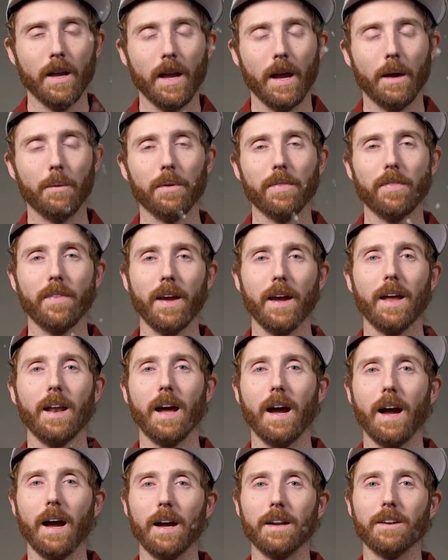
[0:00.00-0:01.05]
And with
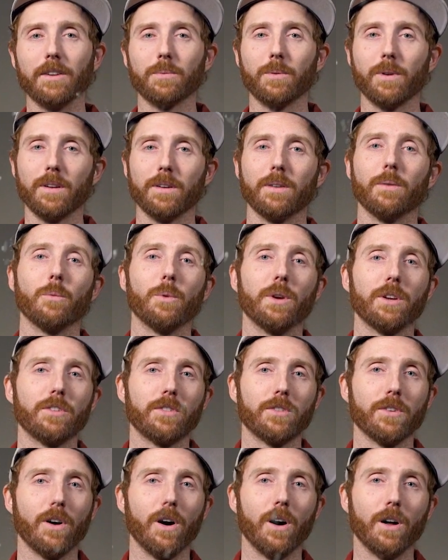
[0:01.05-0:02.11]
that, I just want to
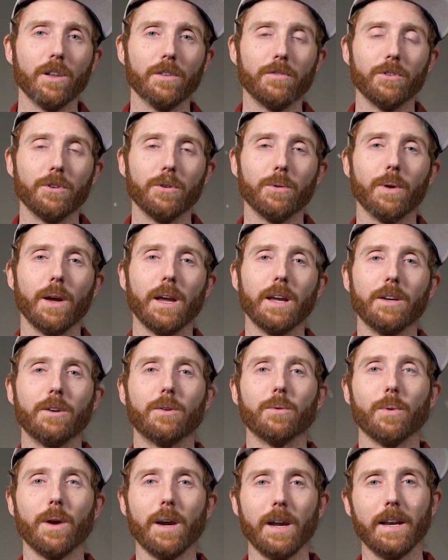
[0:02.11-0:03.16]
wish all of you a
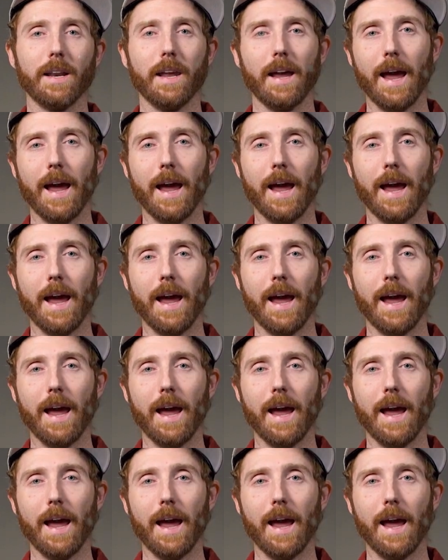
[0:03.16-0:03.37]
great,